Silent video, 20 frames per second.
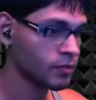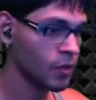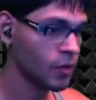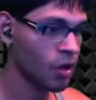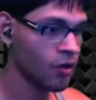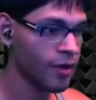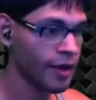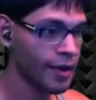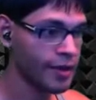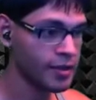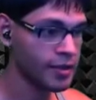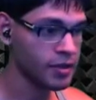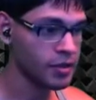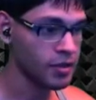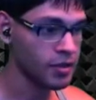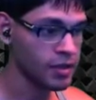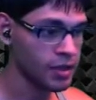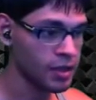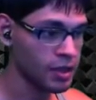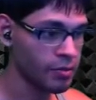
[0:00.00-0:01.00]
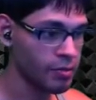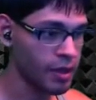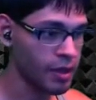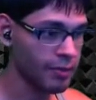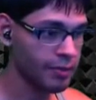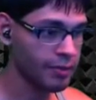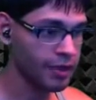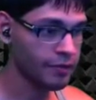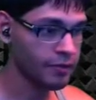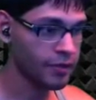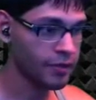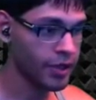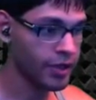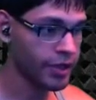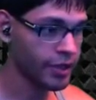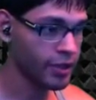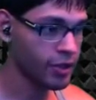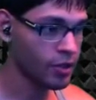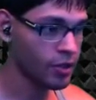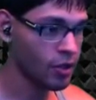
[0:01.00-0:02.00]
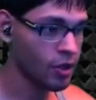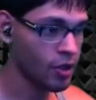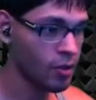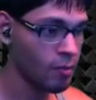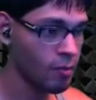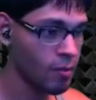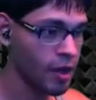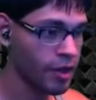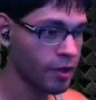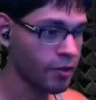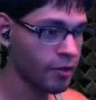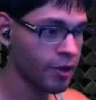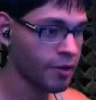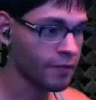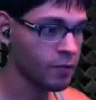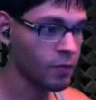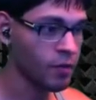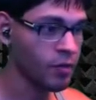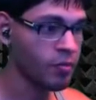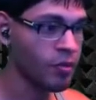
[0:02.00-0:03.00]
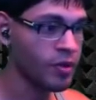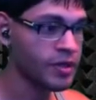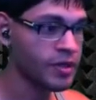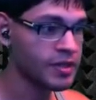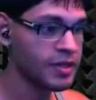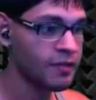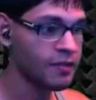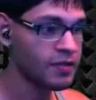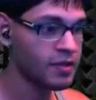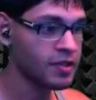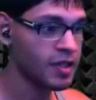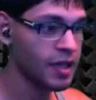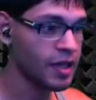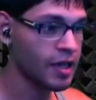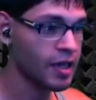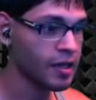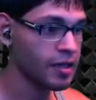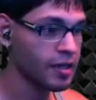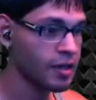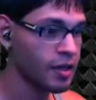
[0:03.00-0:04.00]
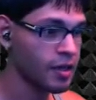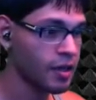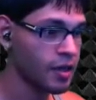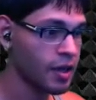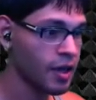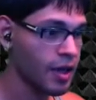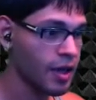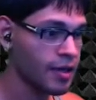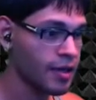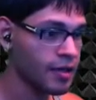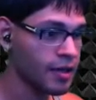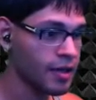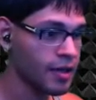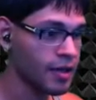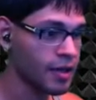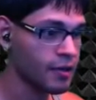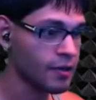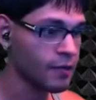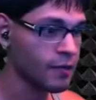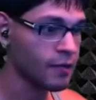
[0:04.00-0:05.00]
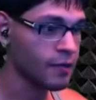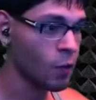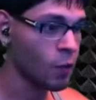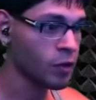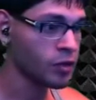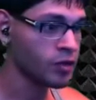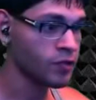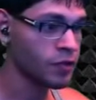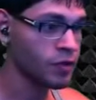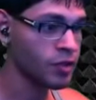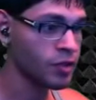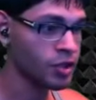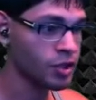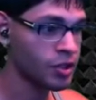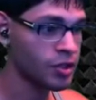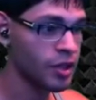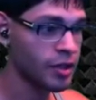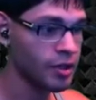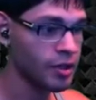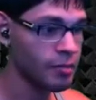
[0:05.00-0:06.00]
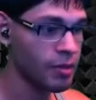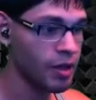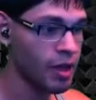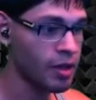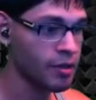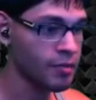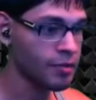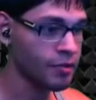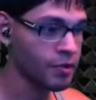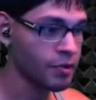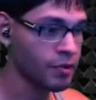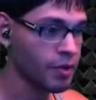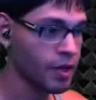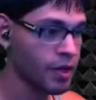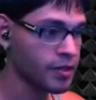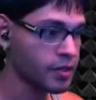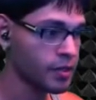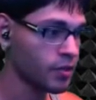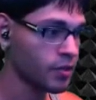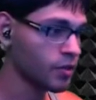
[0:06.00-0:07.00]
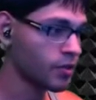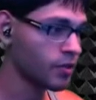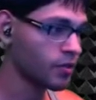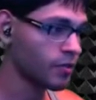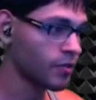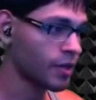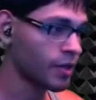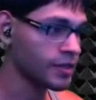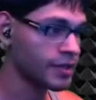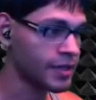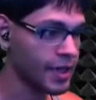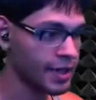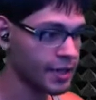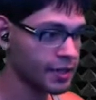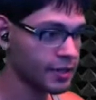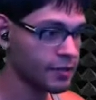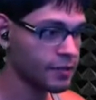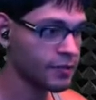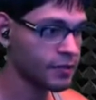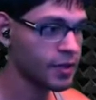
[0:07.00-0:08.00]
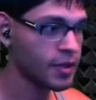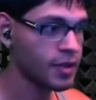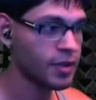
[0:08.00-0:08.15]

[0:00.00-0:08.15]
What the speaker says: Alright, so you see at the bottom left right here, Minecraft 1.710, and then Forge version at the bottom, 3 mods loaded, 3 mods active.